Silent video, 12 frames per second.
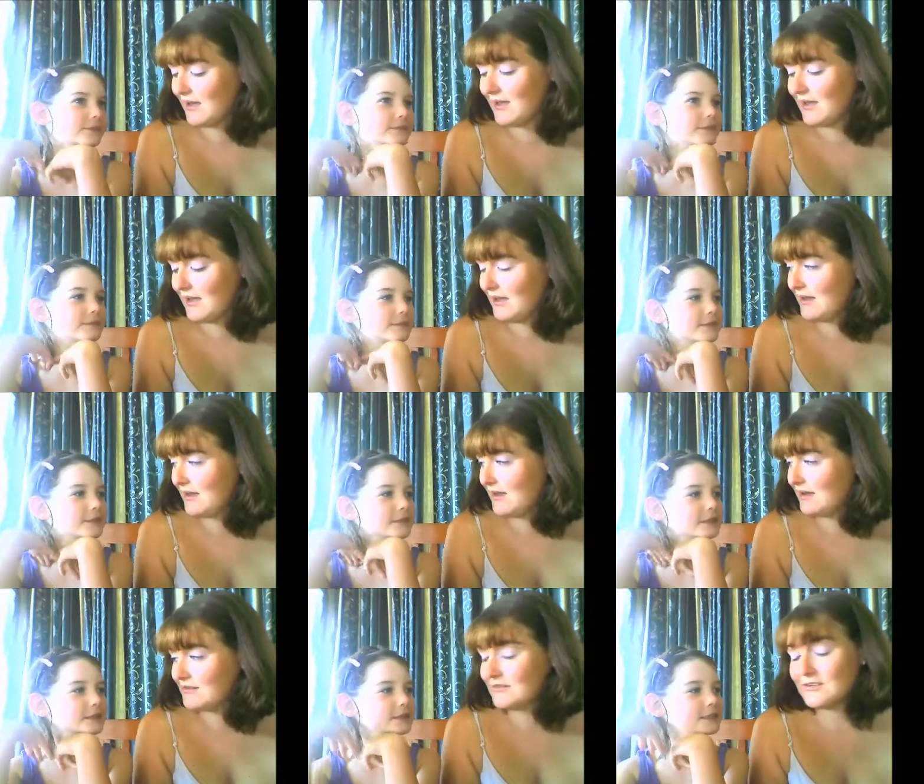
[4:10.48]

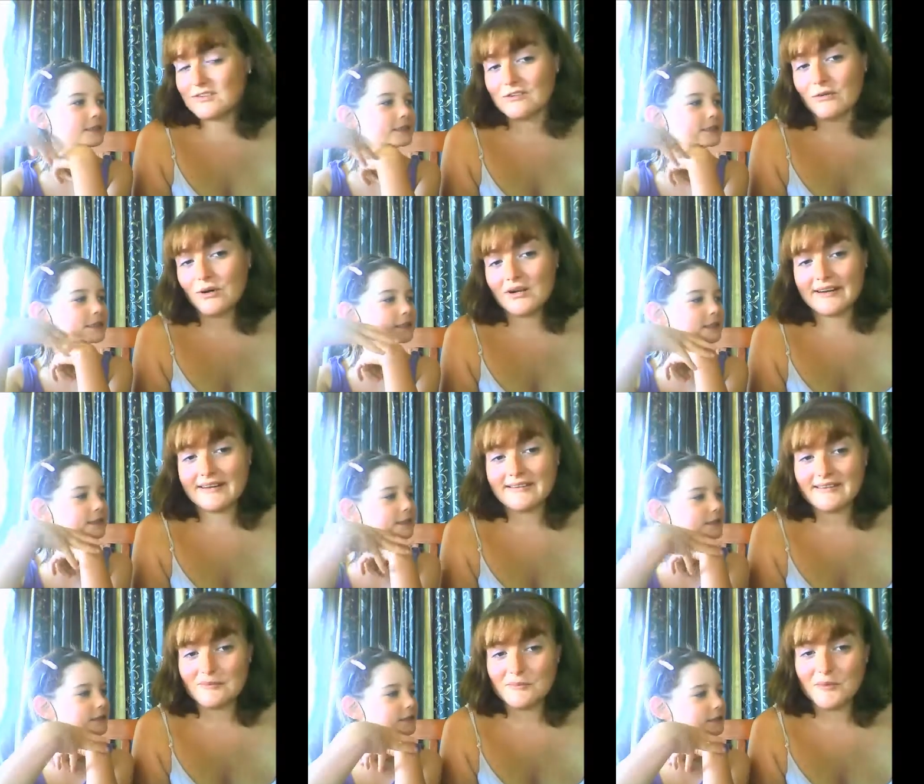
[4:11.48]
Speaker 1: and on school
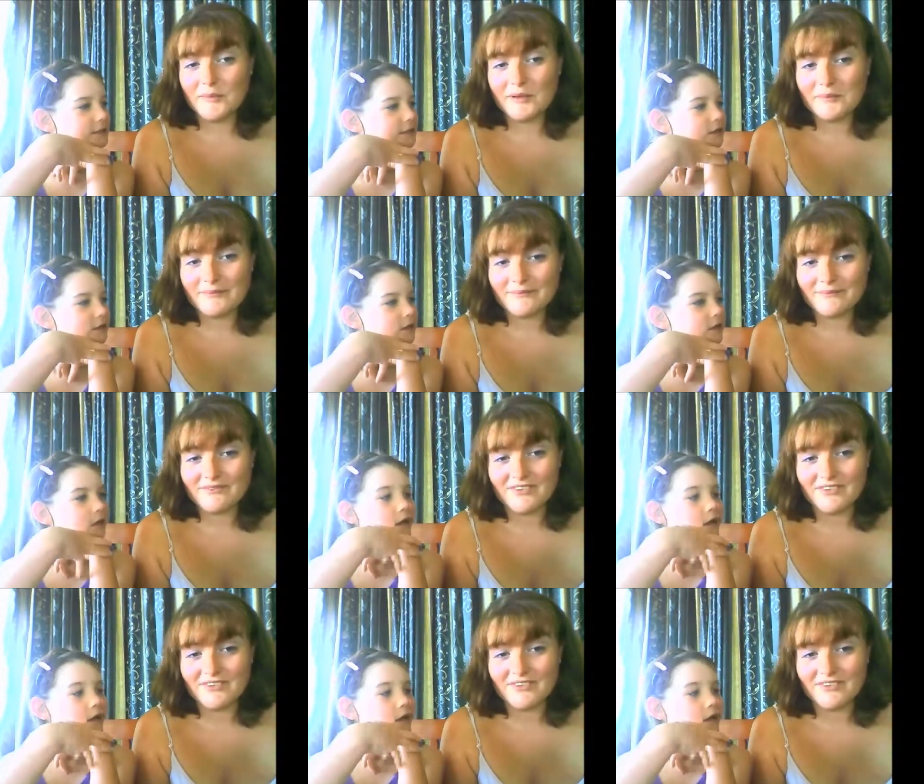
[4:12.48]
holidays at the moment for